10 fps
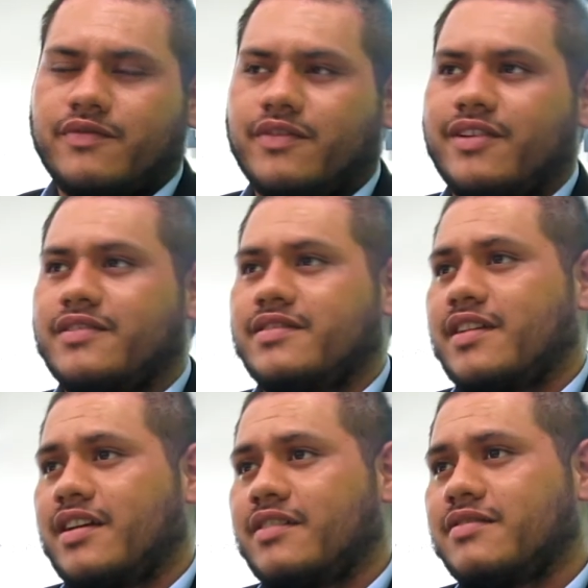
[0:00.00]
if it's
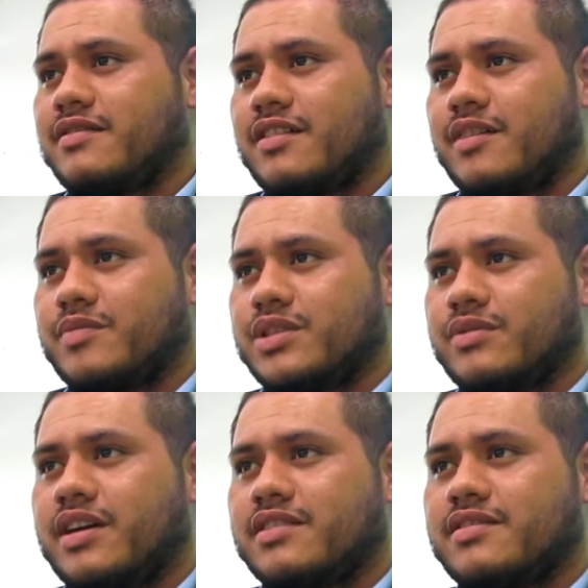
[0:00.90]
not up
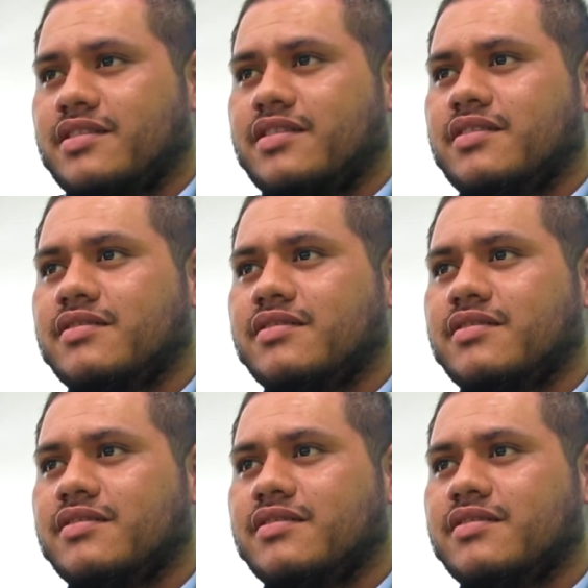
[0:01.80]
to us,